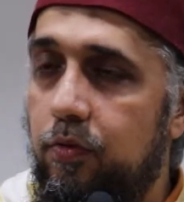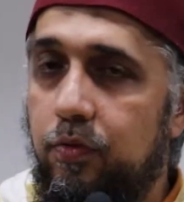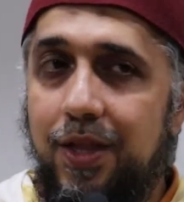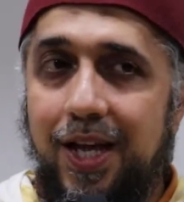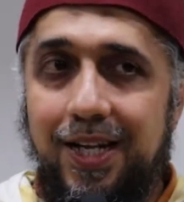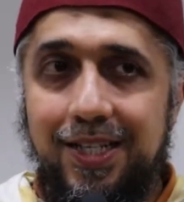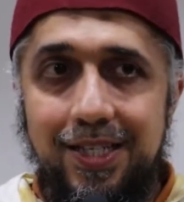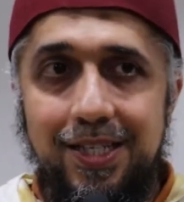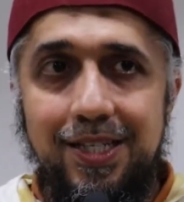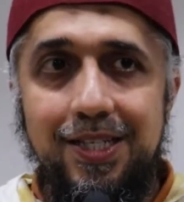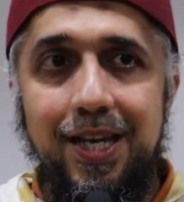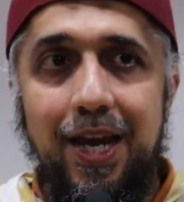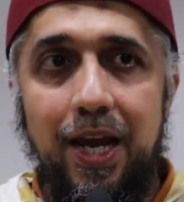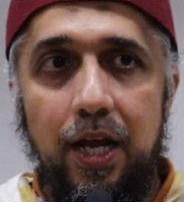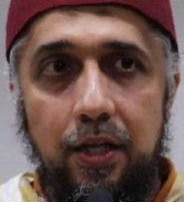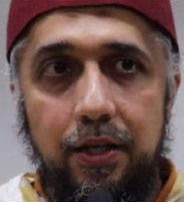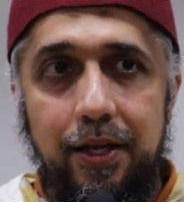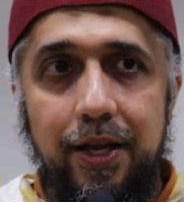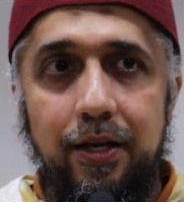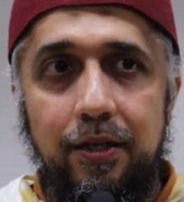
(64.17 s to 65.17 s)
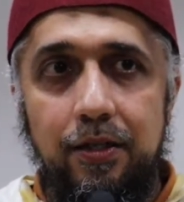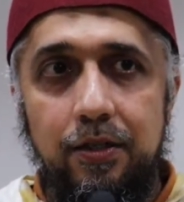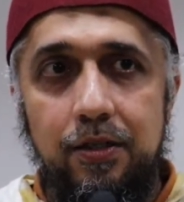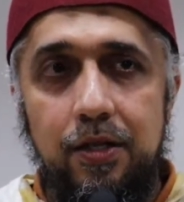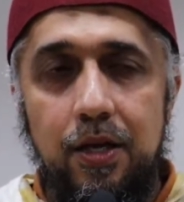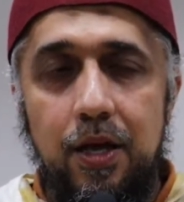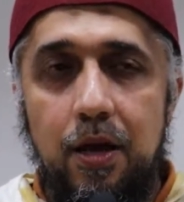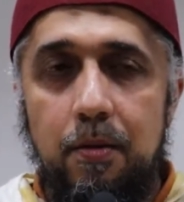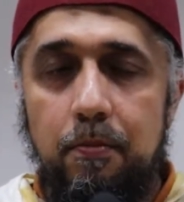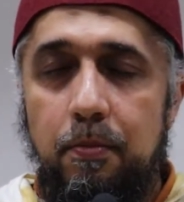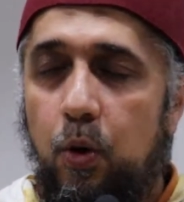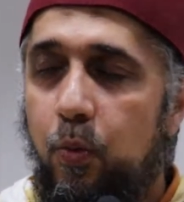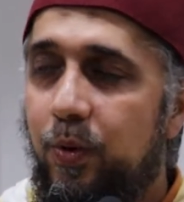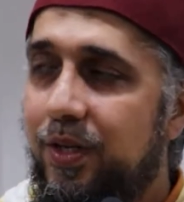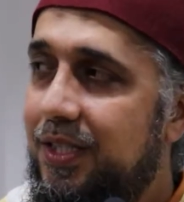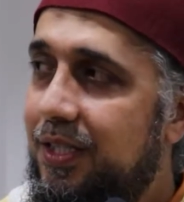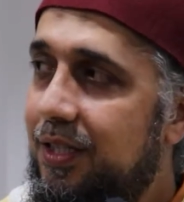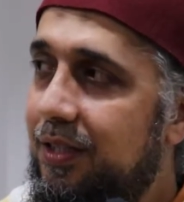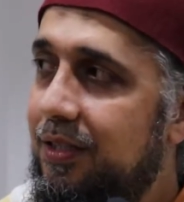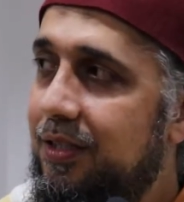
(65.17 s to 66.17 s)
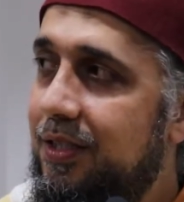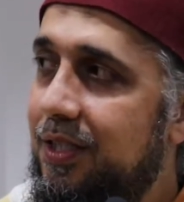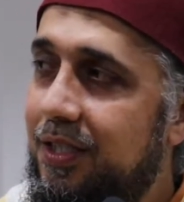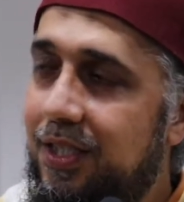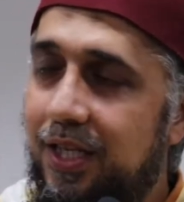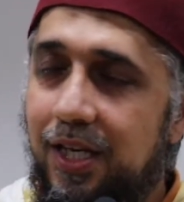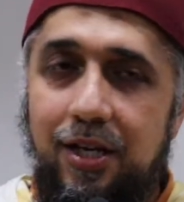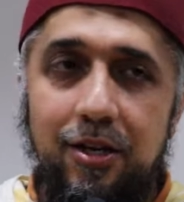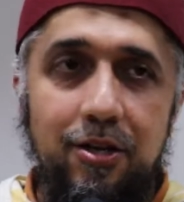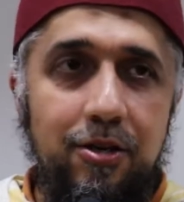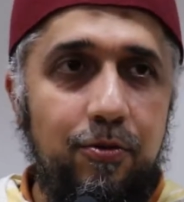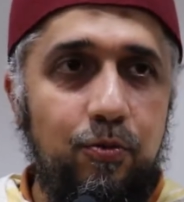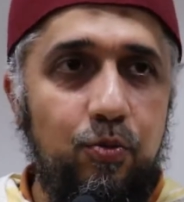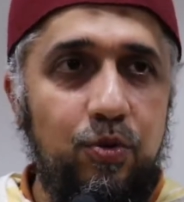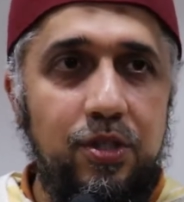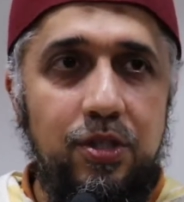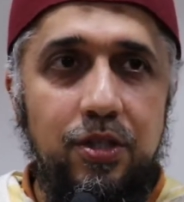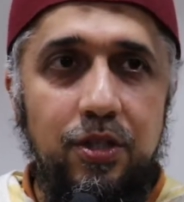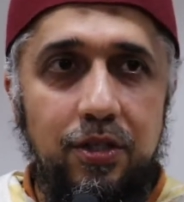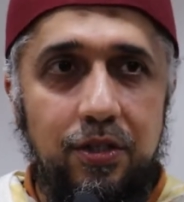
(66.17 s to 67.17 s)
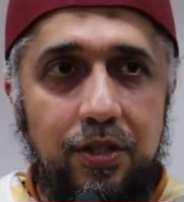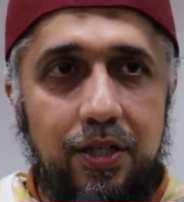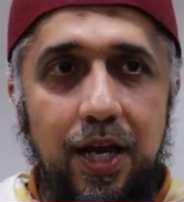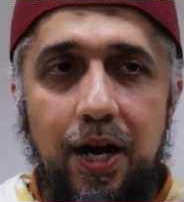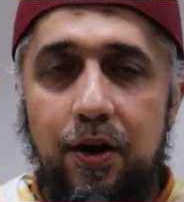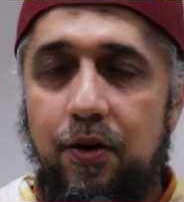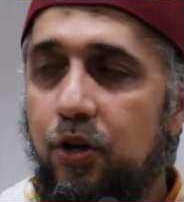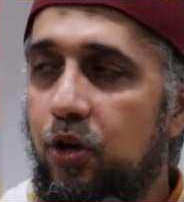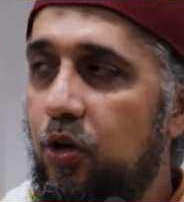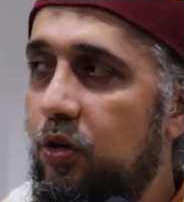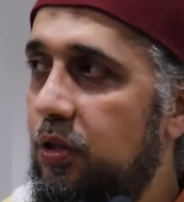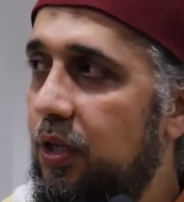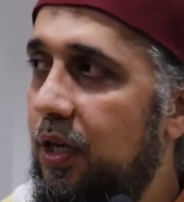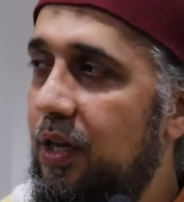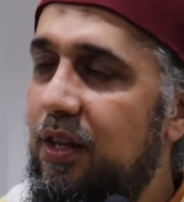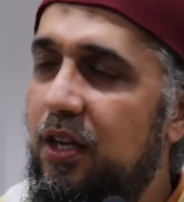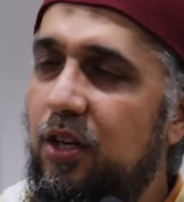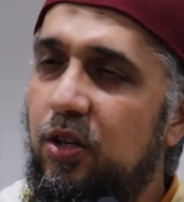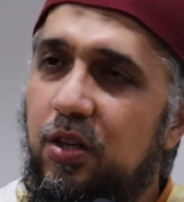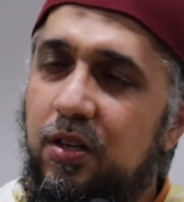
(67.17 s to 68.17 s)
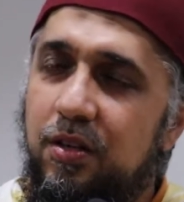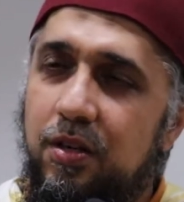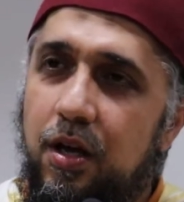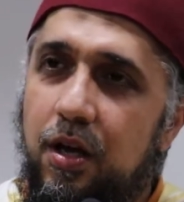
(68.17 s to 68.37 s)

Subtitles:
That's a sale, yeah? But we're still sitting, we're still carrying on. And then